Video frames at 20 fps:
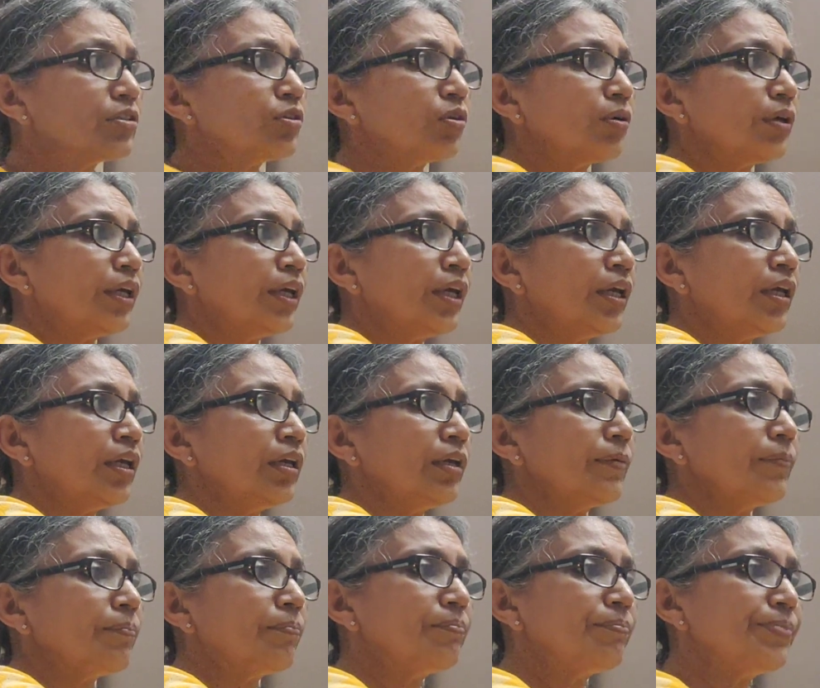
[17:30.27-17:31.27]
So
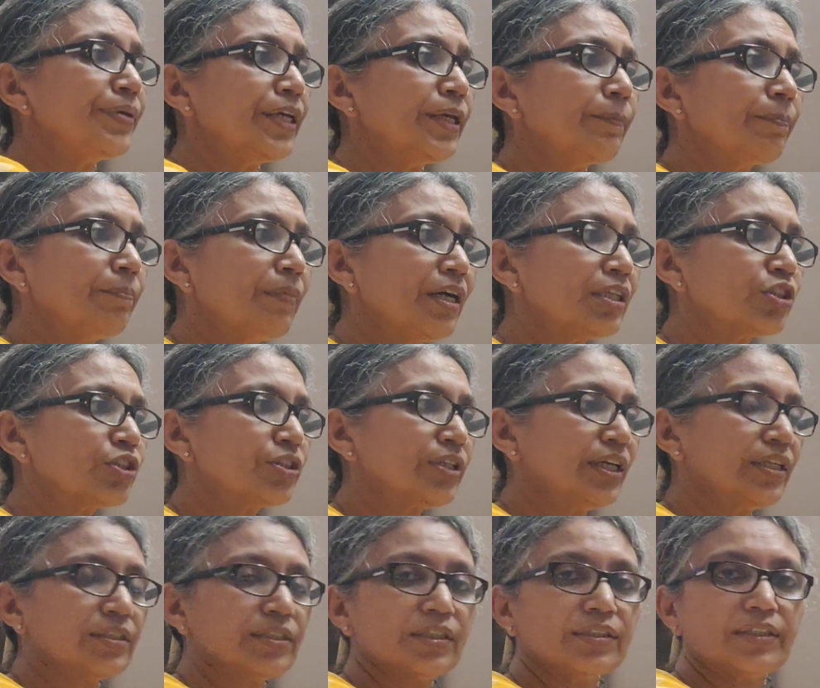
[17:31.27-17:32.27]
a being much
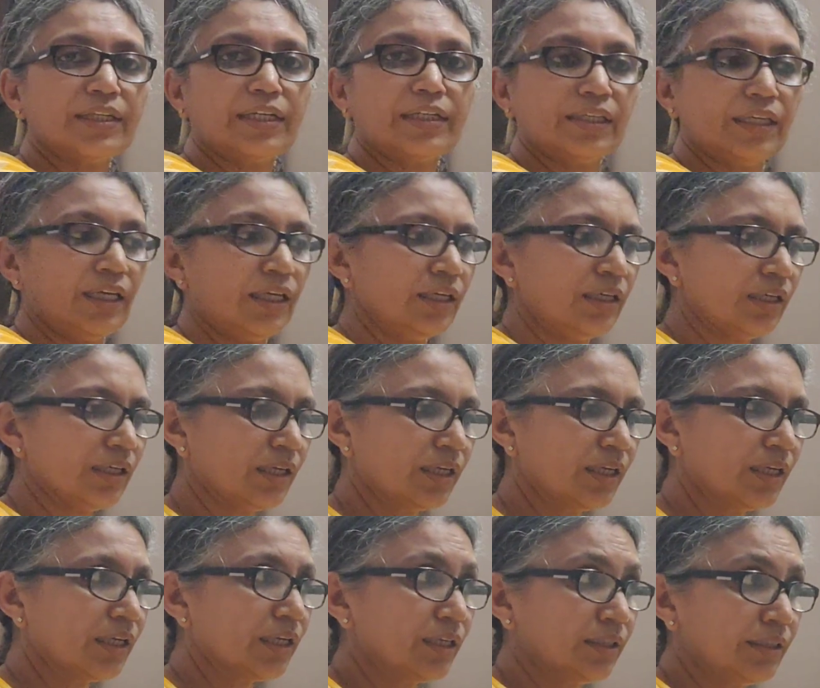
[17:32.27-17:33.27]
lesser than
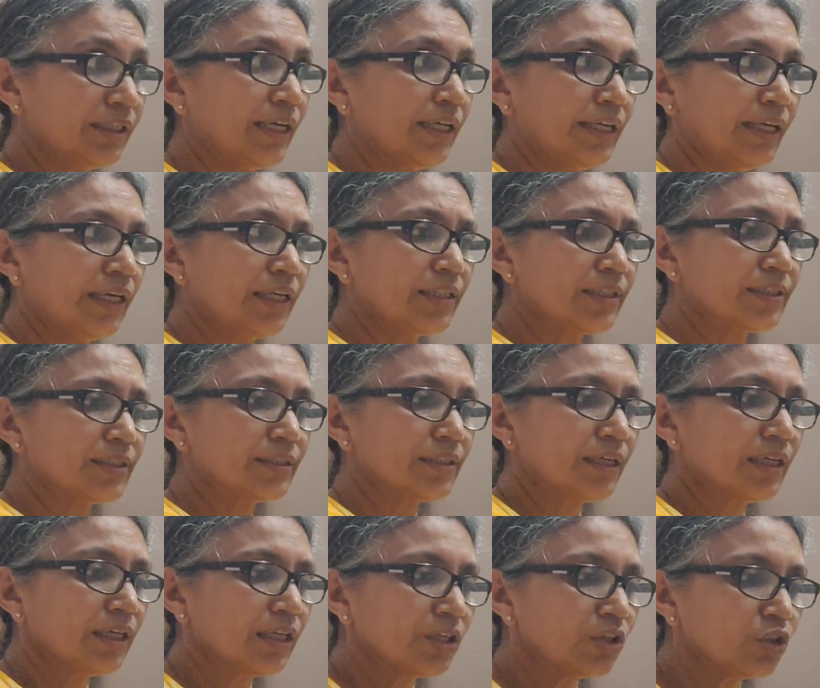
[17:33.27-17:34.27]
x,
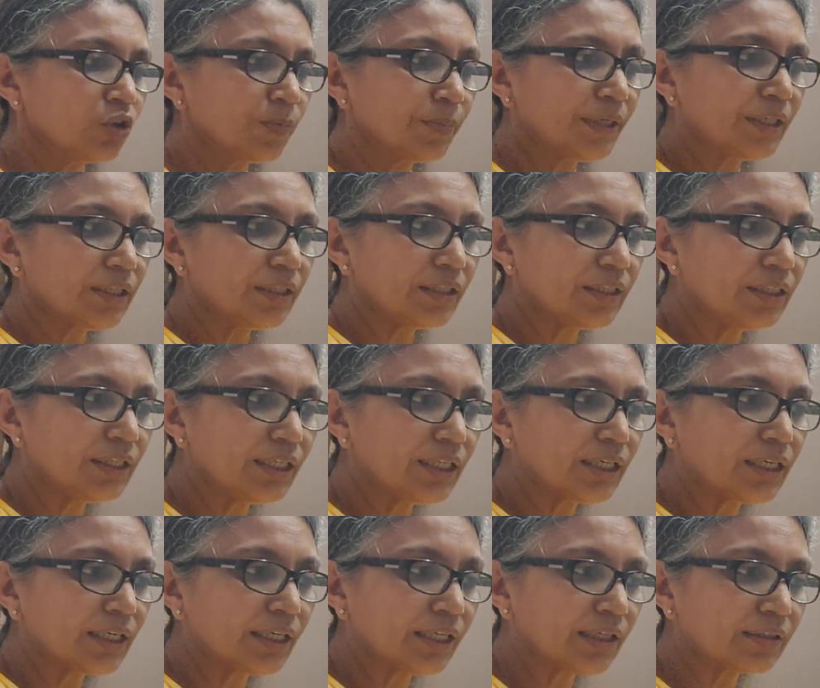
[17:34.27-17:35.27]
you may
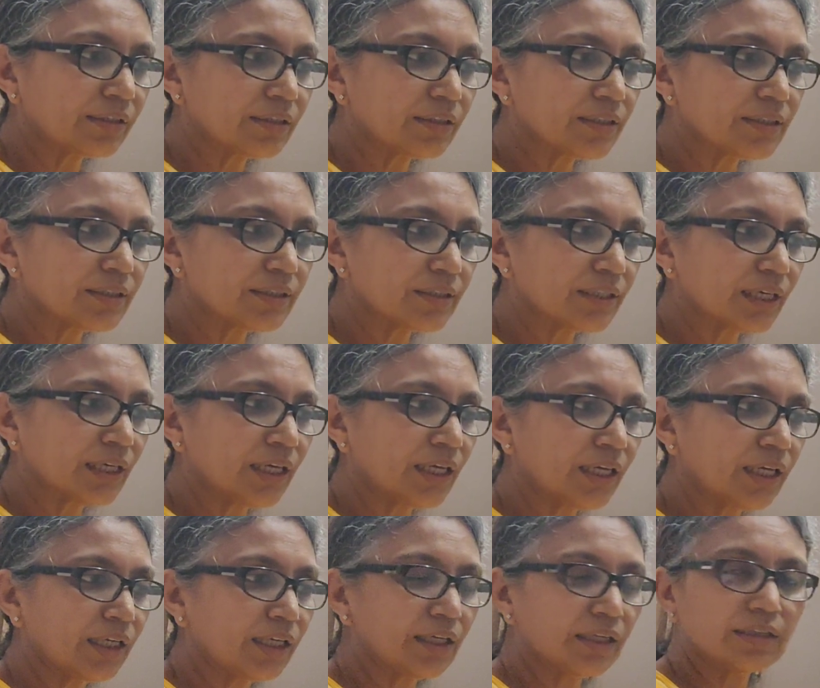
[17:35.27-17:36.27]
neglect this
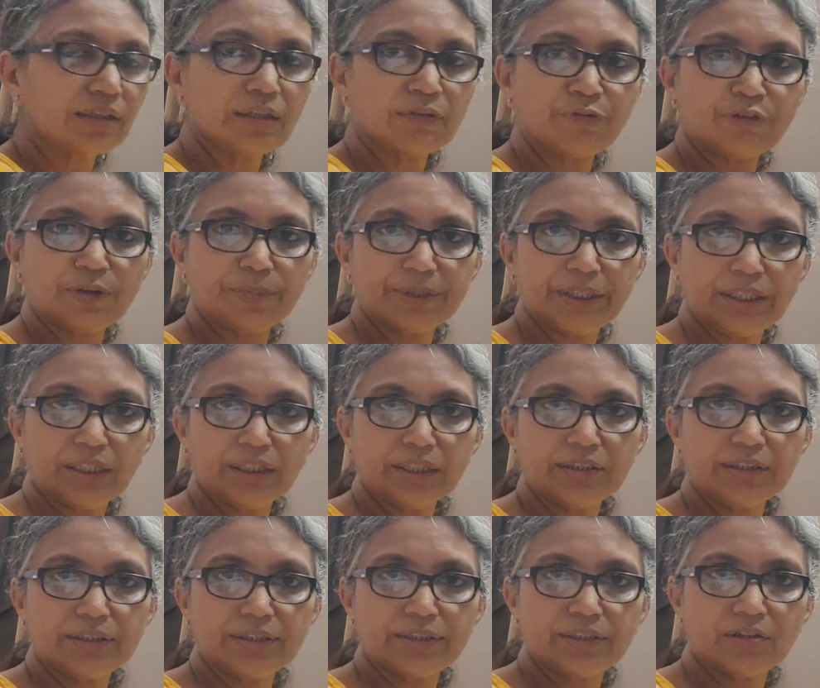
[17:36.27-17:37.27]
a in the formula,
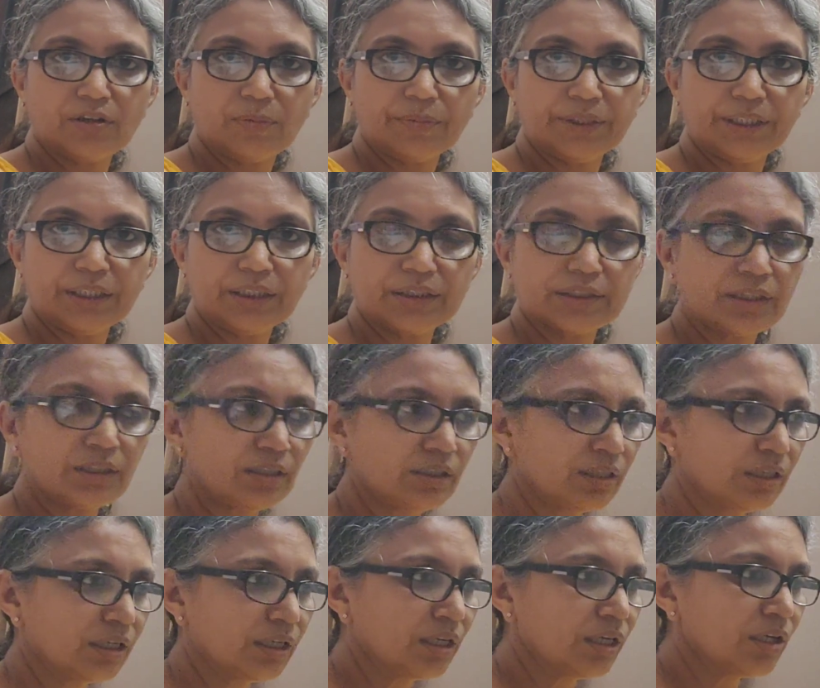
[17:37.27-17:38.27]
in the denominator,
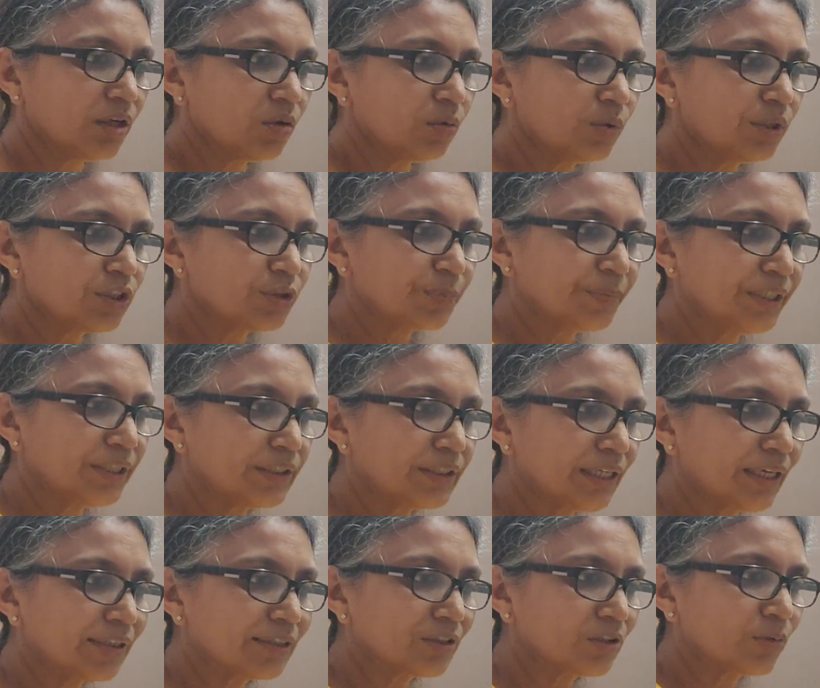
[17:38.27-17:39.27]
which means
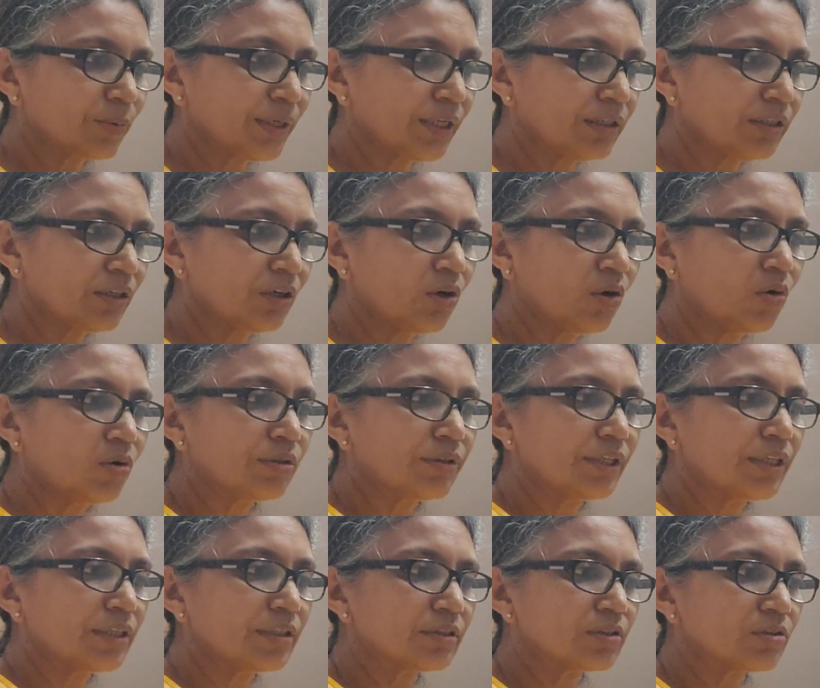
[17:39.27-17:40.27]
x square the whole
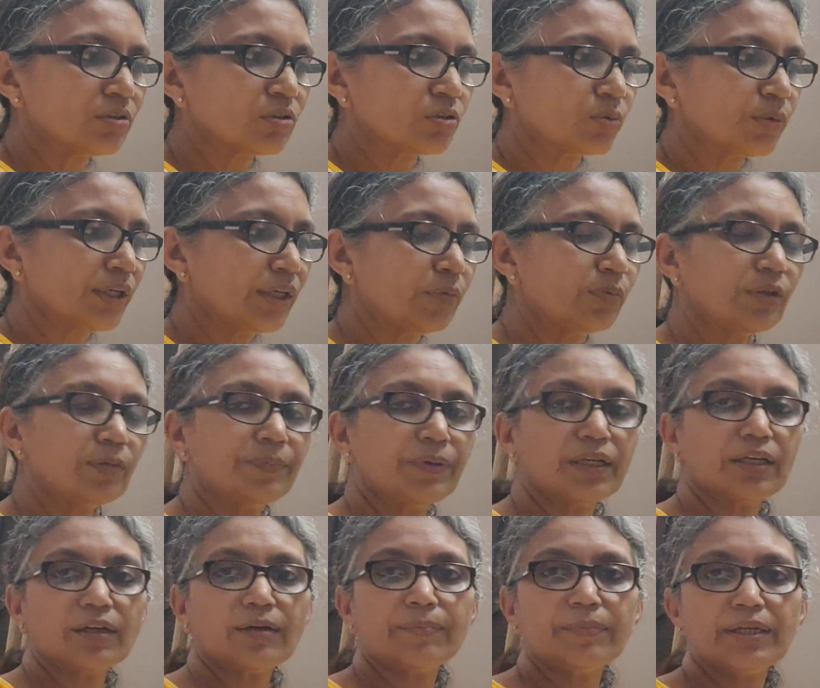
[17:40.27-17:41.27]
raised to square will
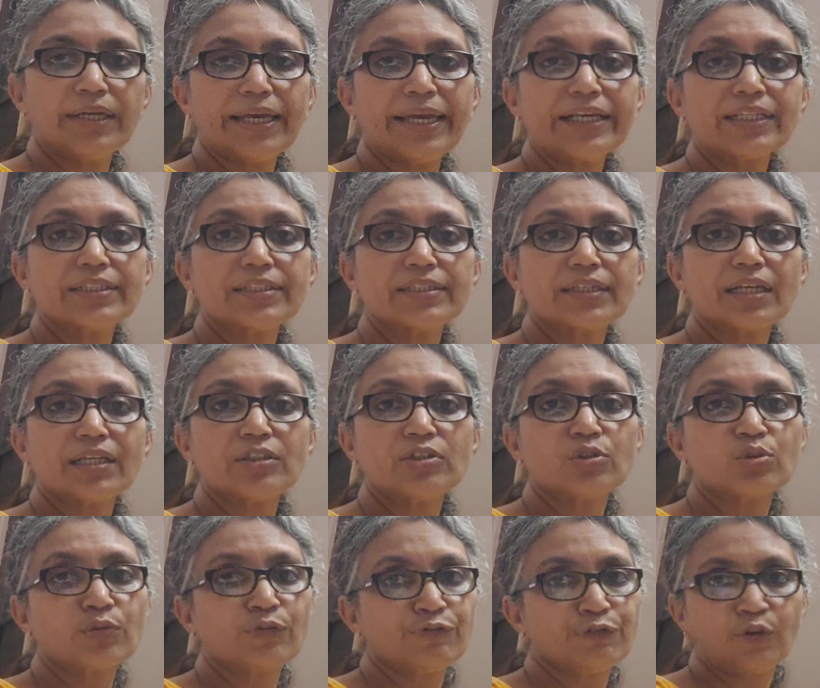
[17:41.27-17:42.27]
become x
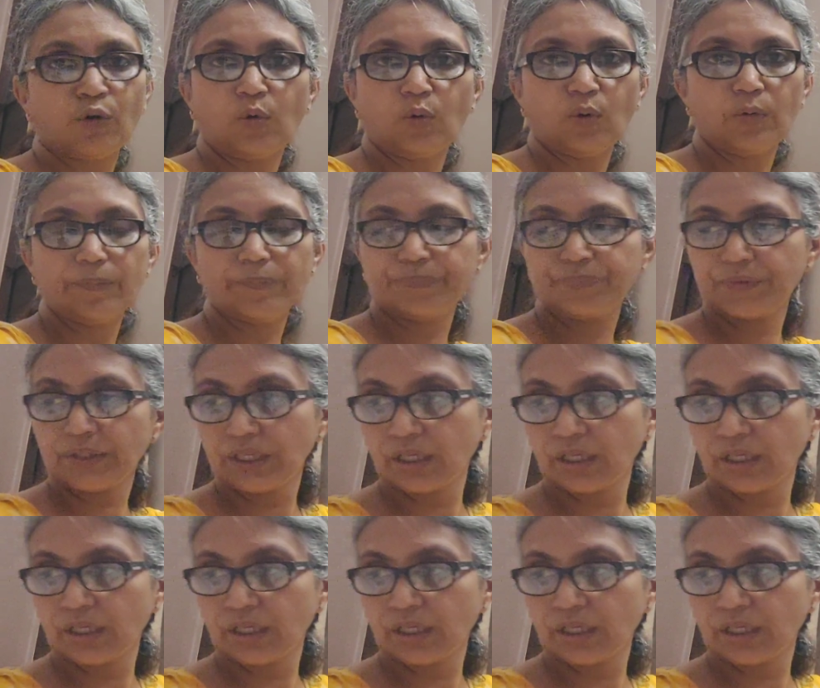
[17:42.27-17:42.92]
raised to 4.